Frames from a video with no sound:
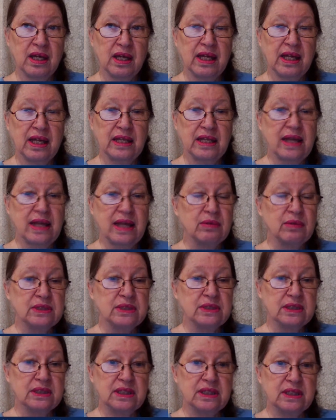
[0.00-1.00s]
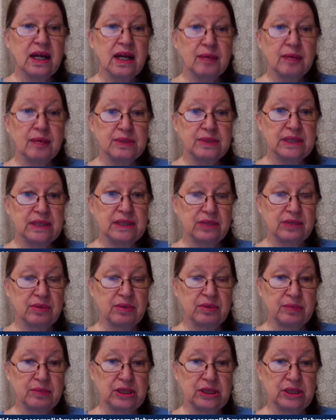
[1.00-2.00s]
that was a top
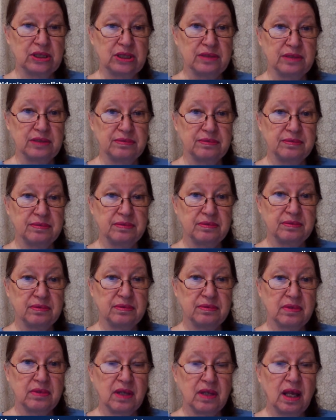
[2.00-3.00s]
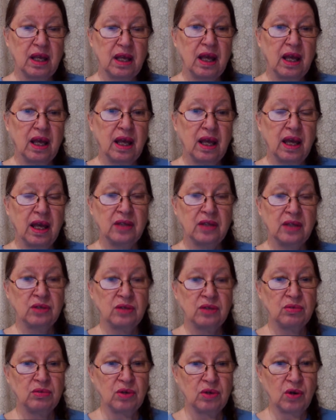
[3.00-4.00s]
secret mission. And
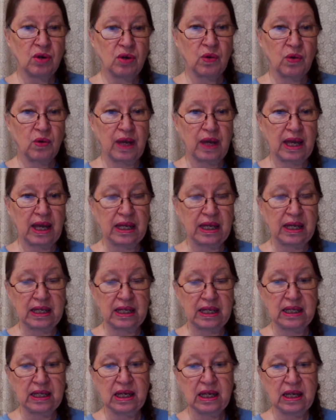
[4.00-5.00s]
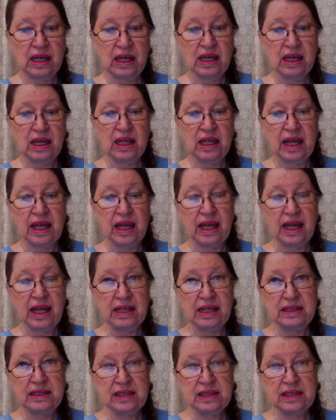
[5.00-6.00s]
any
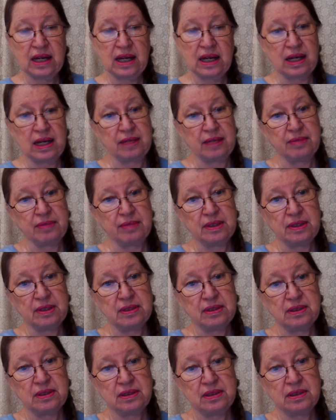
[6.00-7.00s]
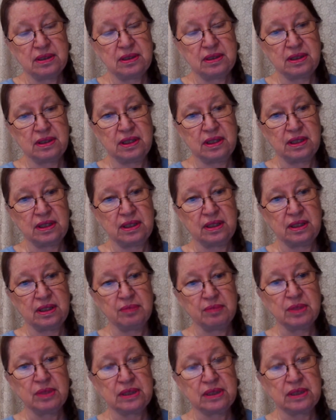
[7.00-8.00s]
time the
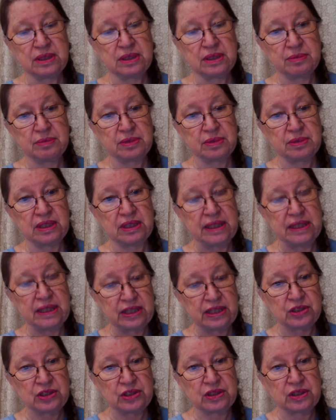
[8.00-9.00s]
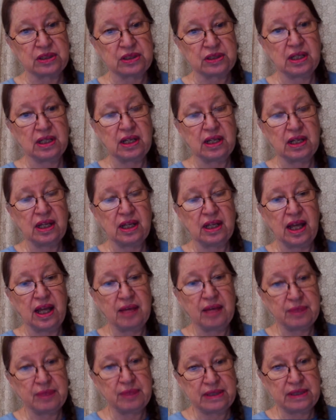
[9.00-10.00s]
Muslim leaders
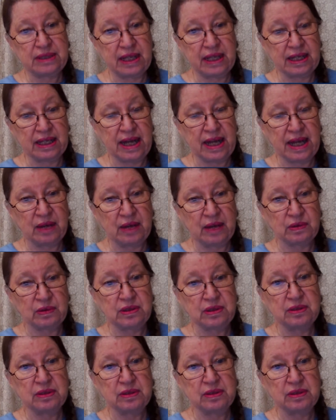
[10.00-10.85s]
have been taken out